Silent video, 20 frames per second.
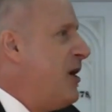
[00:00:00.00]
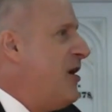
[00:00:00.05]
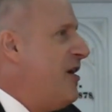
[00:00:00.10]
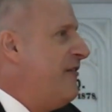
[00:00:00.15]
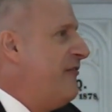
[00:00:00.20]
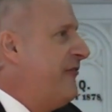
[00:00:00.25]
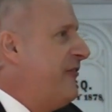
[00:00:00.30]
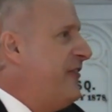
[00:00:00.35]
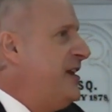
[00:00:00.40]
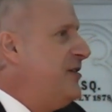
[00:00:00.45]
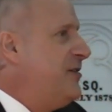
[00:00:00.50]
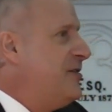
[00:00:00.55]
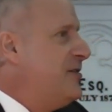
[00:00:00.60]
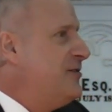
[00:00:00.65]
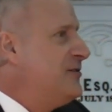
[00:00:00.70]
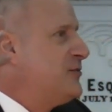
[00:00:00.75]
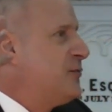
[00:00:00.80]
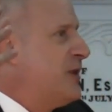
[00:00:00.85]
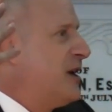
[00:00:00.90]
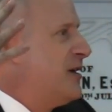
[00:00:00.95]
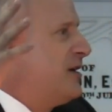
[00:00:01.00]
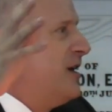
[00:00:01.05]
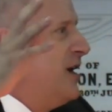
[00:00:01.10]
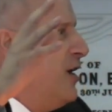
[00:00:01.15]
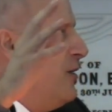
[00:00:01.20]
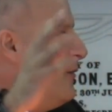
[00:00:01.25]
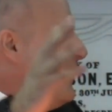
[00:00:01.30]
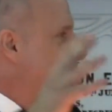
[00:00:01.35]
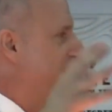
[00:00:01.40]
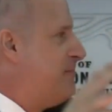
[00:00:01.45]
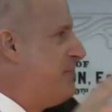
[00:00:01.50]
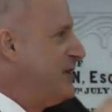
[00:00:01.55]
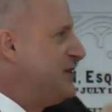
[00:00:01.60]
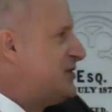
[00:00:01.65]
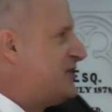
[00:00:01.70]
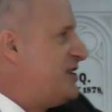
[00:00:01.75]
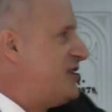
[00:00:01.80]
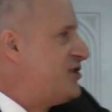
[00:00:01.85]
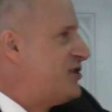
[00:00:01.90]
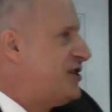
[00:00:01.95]
field where we have
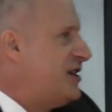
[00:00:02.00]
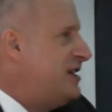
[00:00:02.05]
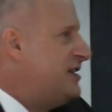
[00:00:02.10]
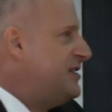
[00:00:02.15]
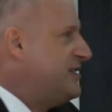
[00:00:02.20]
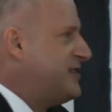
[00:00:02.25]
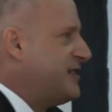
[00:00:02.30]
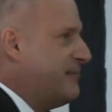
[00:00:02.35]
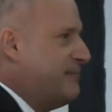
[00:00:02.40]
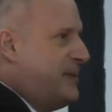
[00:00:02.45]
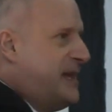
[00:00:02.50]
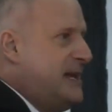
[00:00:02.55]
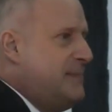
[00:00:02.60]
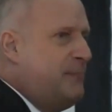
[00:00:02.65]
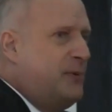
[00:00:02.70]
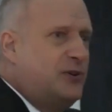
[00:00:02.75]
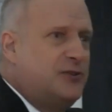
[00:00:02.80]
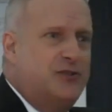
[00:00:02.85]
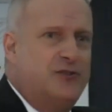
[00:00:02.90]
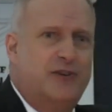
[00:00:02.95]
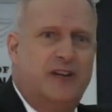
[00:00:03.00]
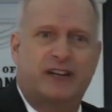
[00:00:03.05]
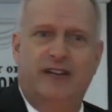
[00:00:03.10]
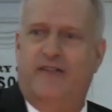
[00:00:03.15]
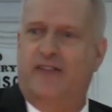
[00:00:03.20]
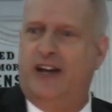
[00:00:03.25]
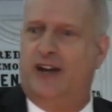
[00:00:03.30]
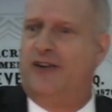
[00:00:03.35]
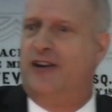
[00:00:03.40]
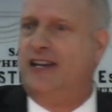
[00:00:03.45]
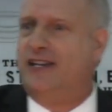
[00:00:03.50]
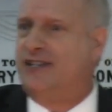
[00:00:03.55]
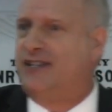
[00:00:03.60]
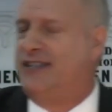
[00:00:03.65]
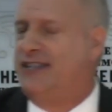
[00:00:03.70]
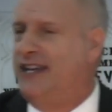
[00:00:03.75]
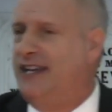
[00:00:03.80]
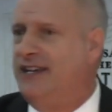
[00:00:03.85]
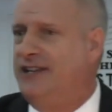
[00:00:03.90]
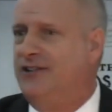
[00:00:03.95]
positions of people doing various
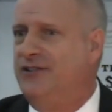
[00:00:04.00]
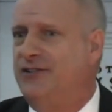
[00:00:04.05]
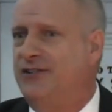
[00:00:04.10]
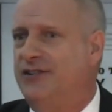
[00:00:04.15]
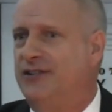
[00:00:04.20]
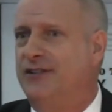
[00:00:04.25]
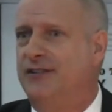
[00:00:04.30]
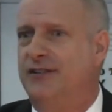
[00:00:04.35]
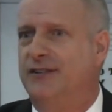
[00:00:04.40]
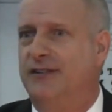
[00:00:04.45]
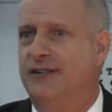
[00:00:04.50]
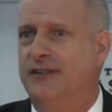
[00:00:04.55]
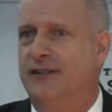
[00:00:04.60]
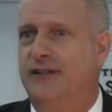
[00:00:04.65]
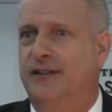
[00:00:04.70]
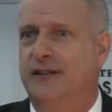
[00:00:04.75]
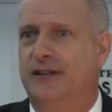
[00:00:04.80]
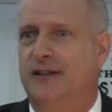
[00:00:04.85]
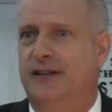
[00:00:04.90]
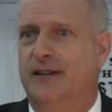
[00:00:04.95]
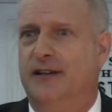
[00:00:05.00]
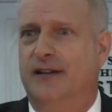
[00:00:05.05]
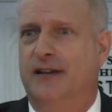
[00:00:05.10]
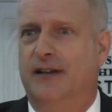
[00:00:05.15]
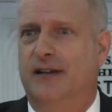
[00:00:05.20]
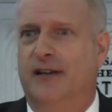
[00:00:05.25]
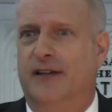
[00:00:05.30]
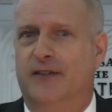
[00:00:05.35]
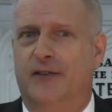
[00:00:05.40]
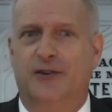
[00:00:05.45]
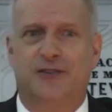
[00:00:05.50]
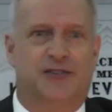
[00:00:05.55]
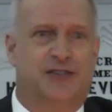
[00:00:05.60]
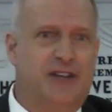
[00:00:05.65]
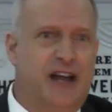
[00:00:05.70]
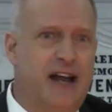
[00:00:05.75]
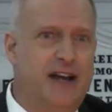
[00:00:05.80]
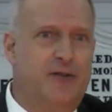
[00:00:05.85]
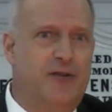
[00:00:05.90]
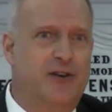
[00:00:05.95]
things? Those
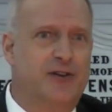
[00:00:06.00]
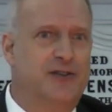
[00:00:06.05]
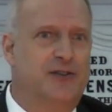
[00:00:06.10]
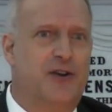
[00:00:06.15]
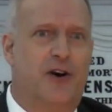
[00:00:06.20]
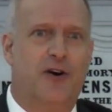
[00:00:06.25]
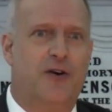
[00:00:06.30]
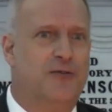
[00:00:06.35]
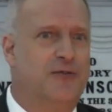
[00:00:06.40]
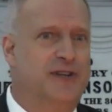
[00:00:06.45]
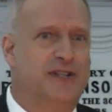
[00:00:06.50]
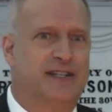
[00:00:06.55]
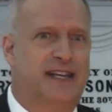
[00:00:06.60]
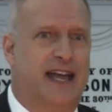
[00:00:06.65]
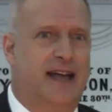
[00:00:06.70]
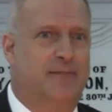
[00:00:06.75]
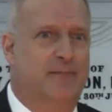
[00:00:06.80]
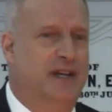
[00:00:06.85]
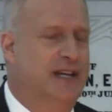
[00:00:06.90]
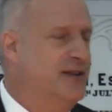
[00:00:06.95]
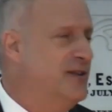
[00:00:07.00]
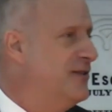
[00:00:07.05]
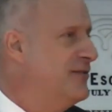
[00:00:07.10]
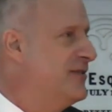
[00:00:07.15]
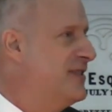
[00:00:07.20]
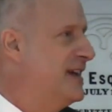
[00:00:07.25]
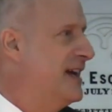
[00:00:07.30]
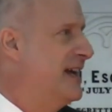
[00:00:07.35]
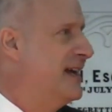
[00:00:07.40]
sirens always get me, don't they?